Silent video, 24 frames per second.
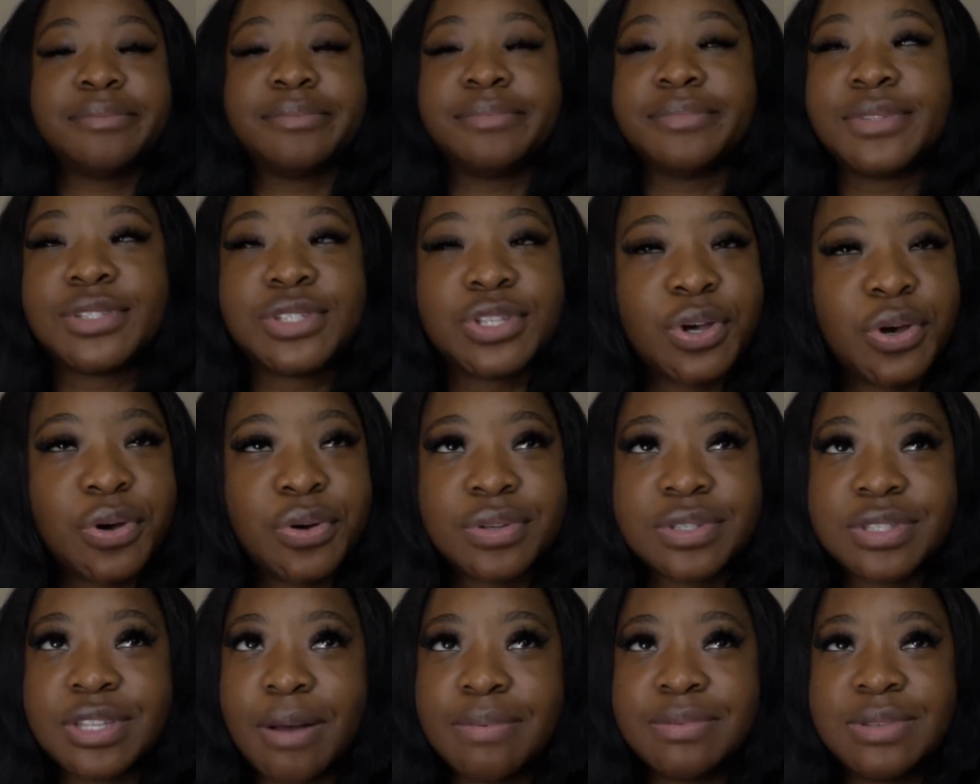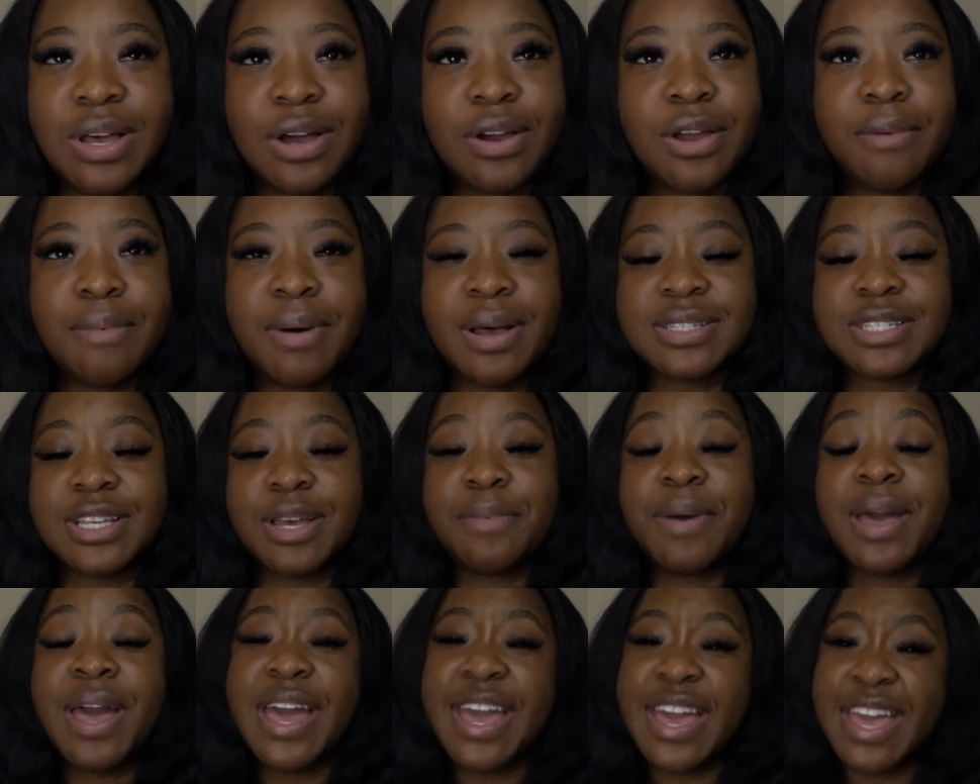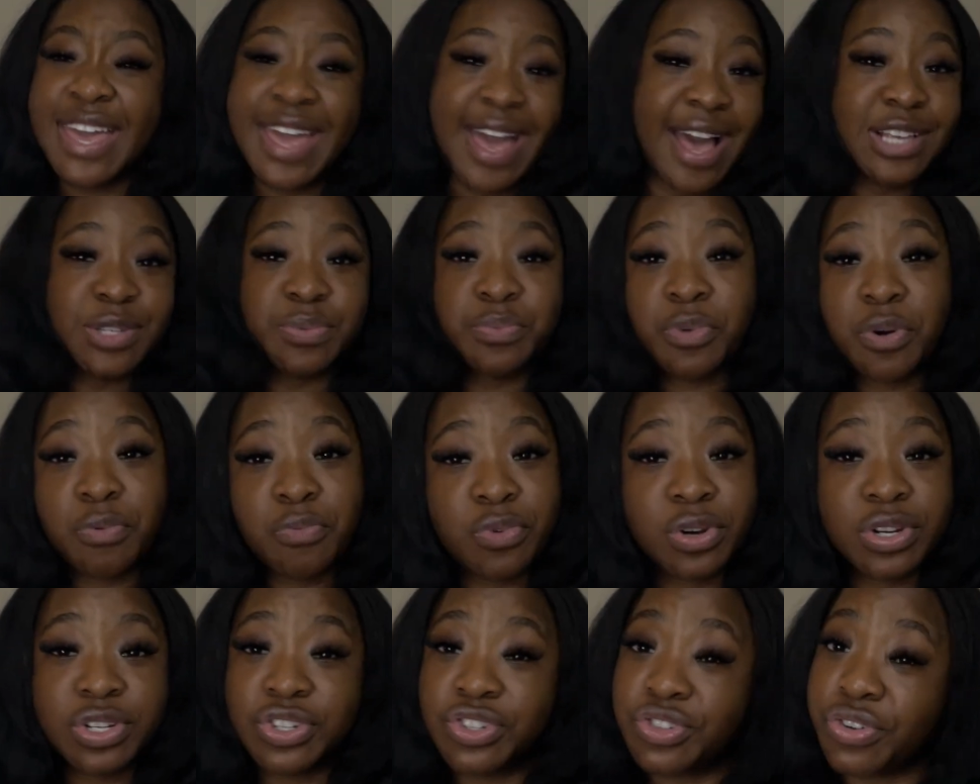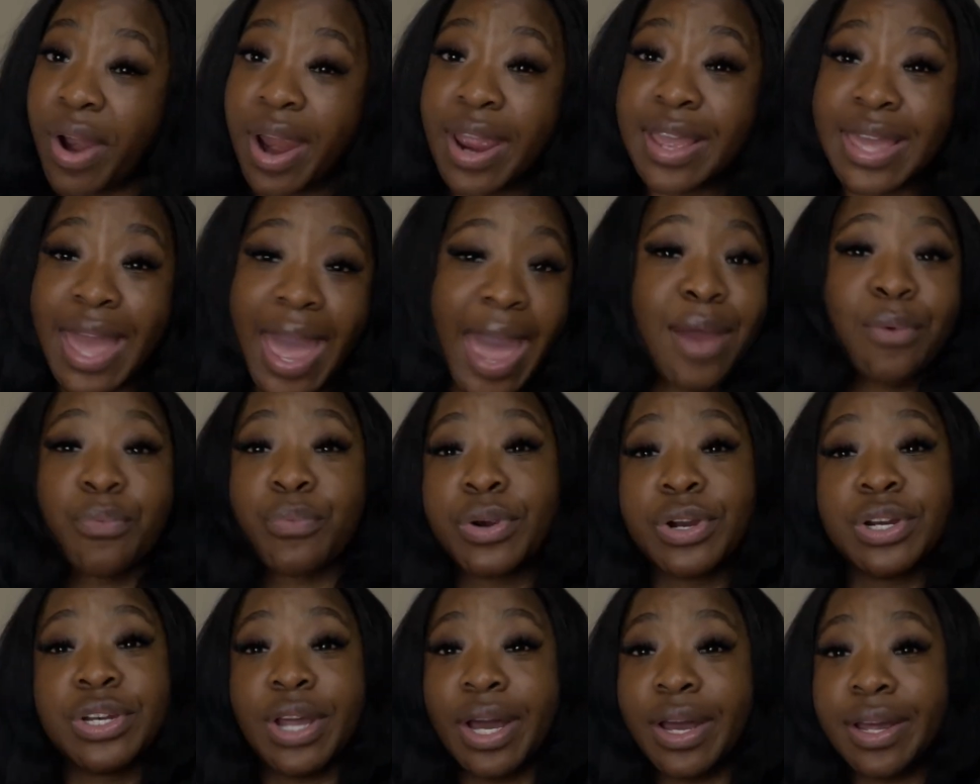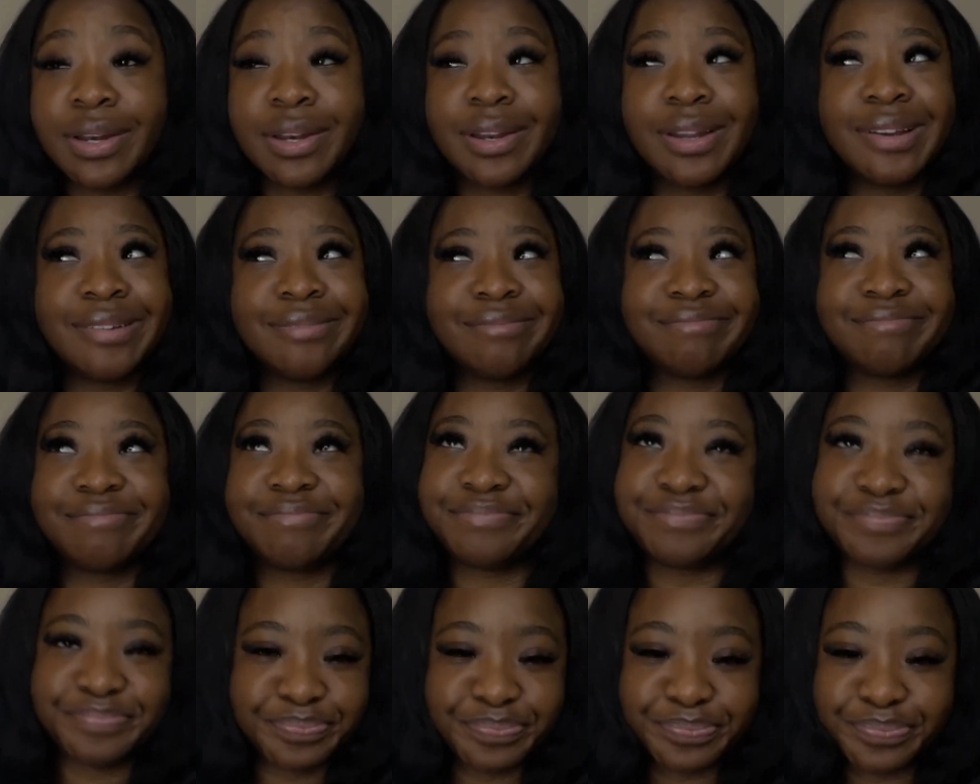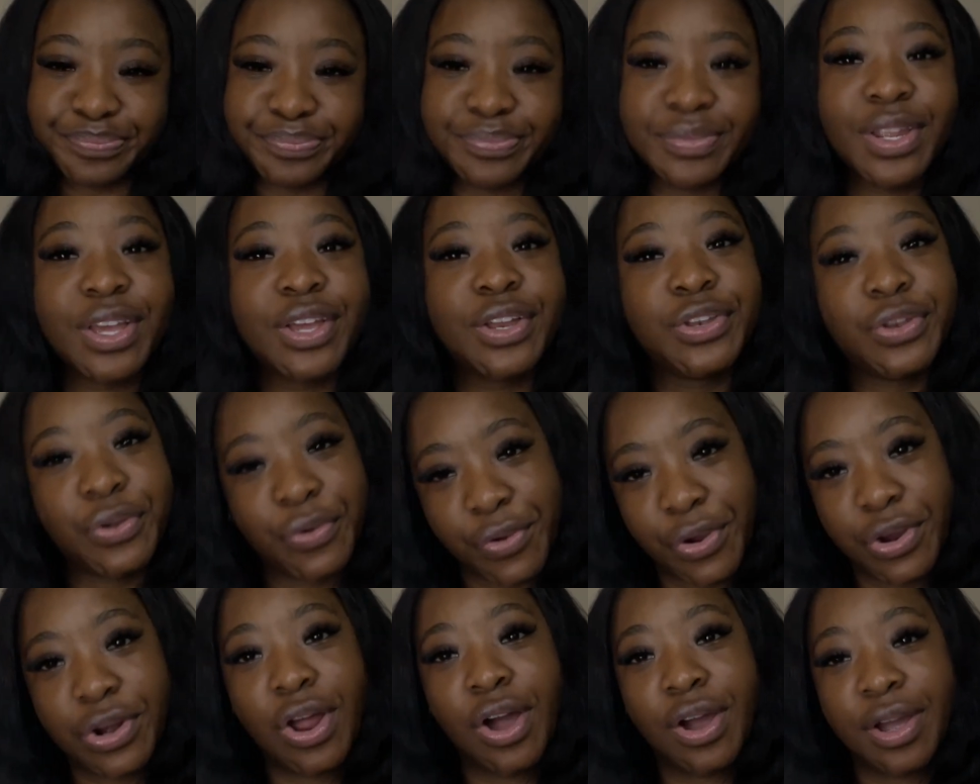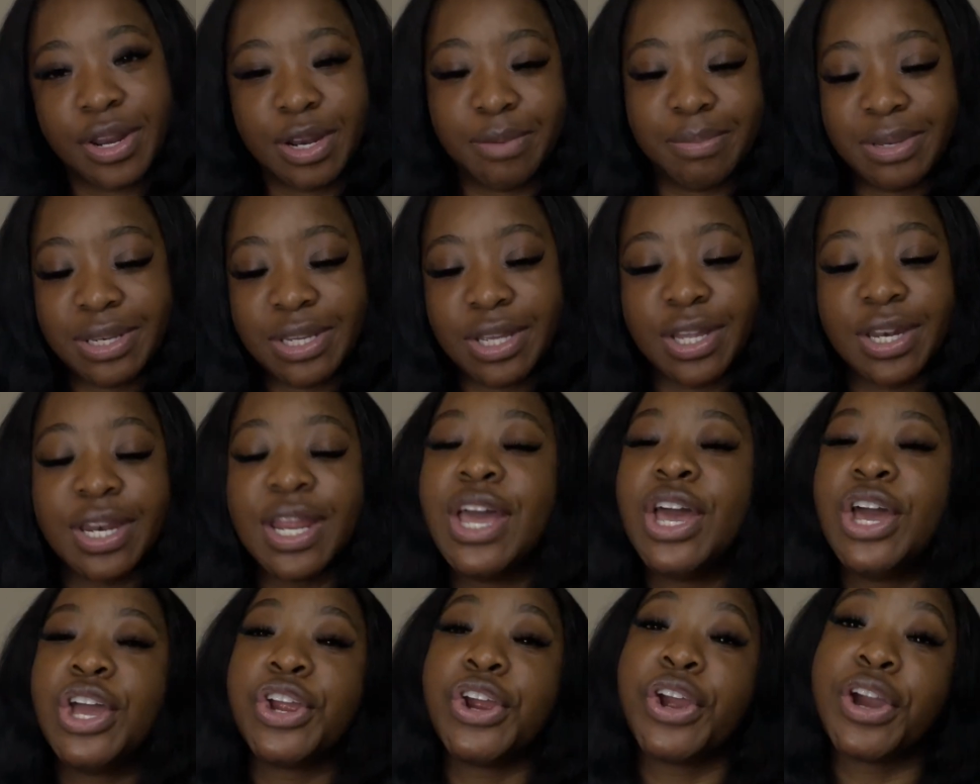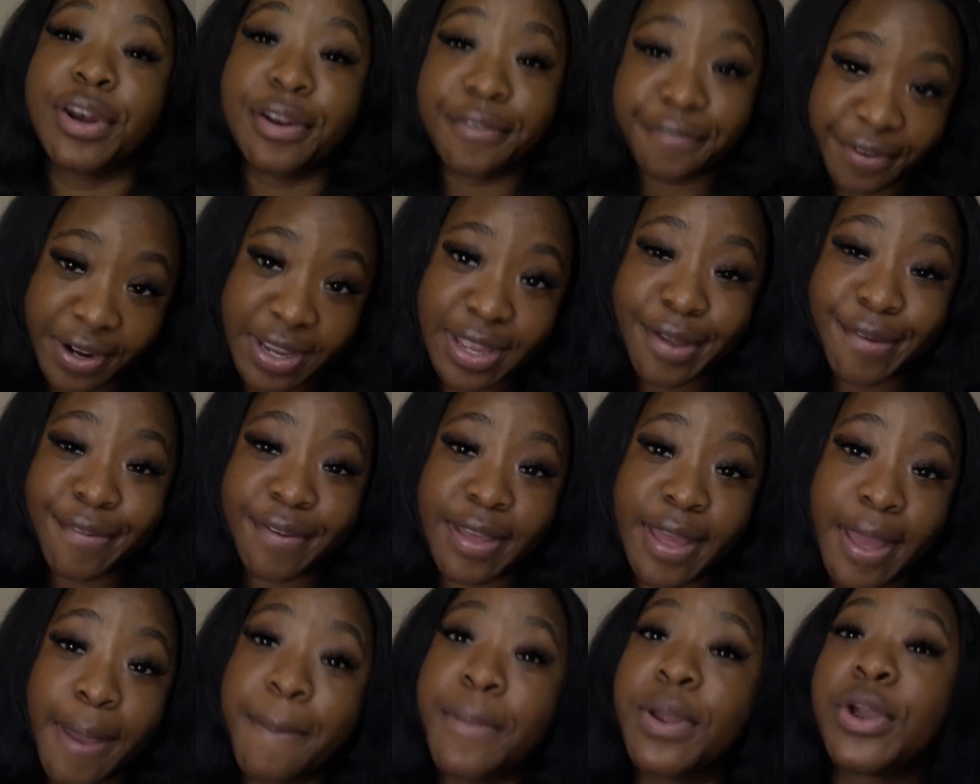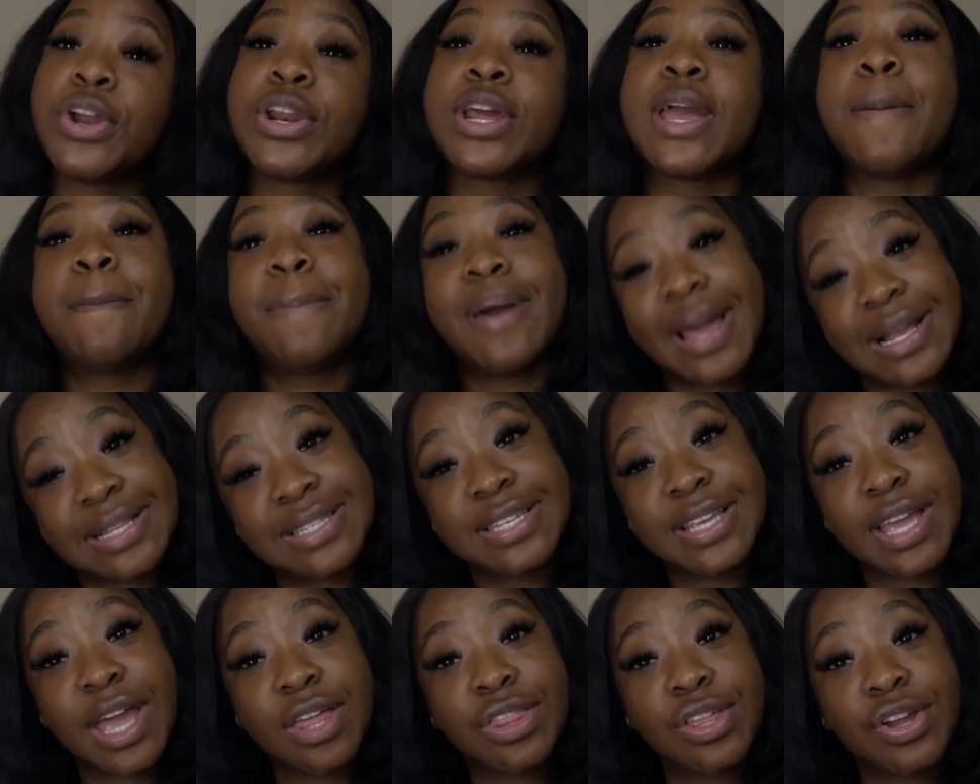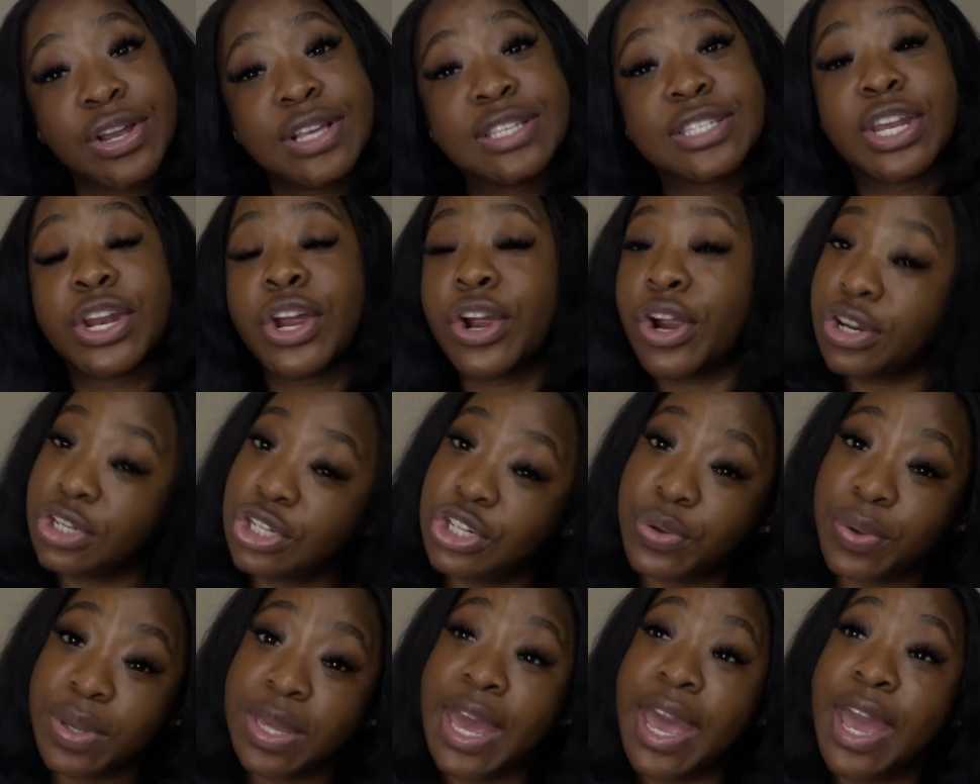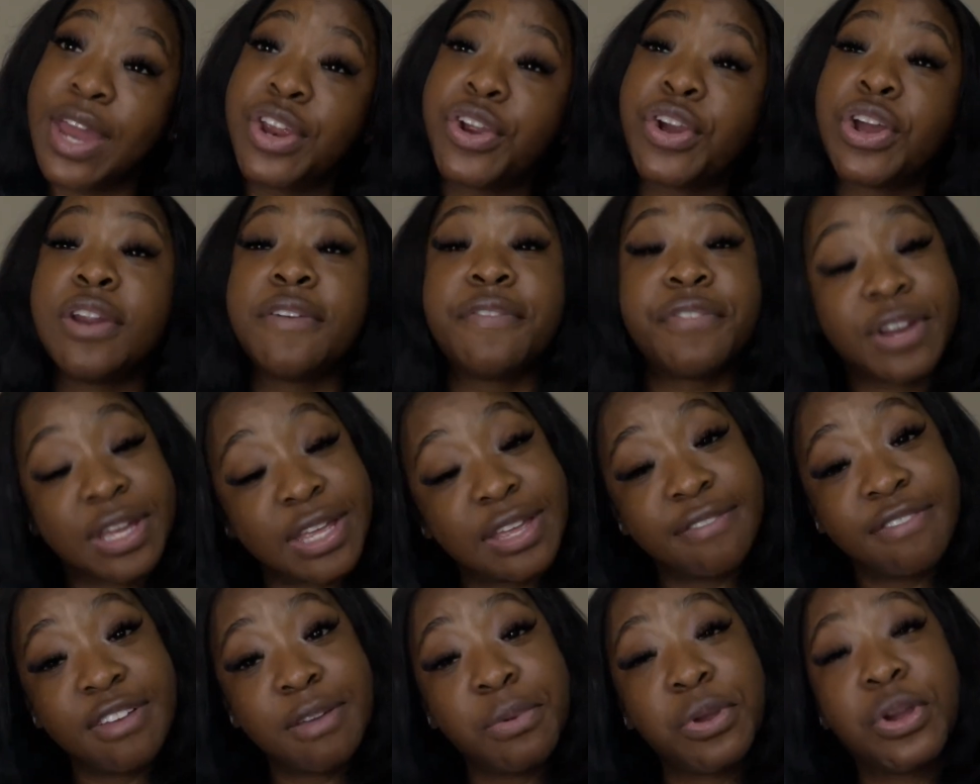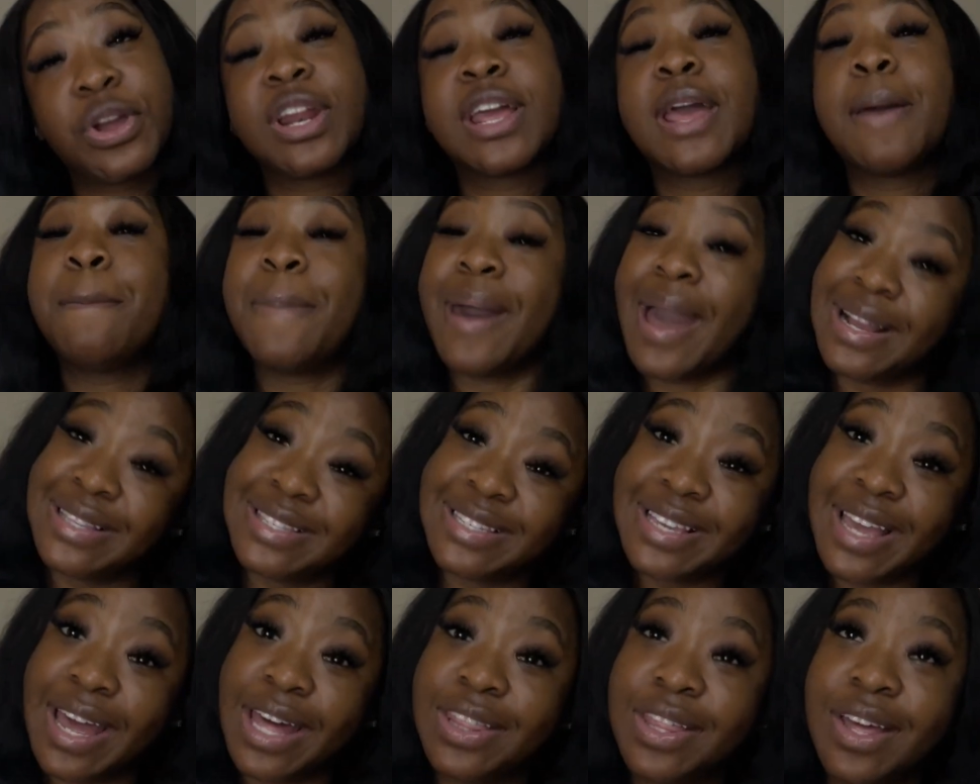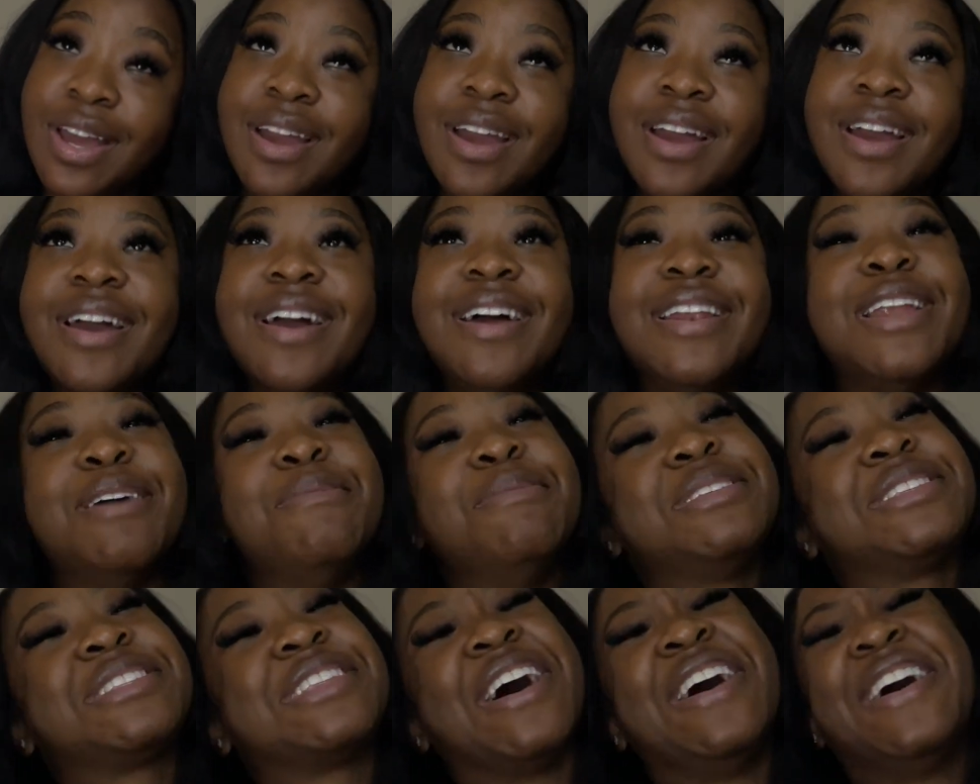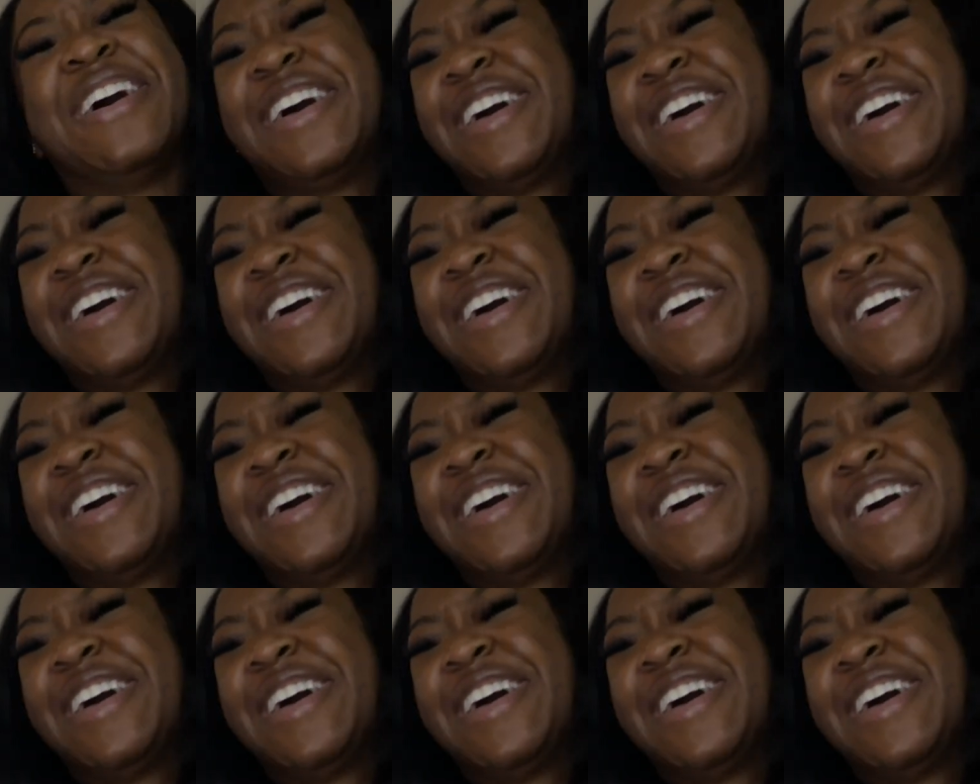So stop talking about some, he has one more strike and we're done. Mm, no, you're not going to be done. You're going to forgive him. You're going to get back together. He's going to hurt you again. You're going to forgive him. You're going to get back together. Let me stop.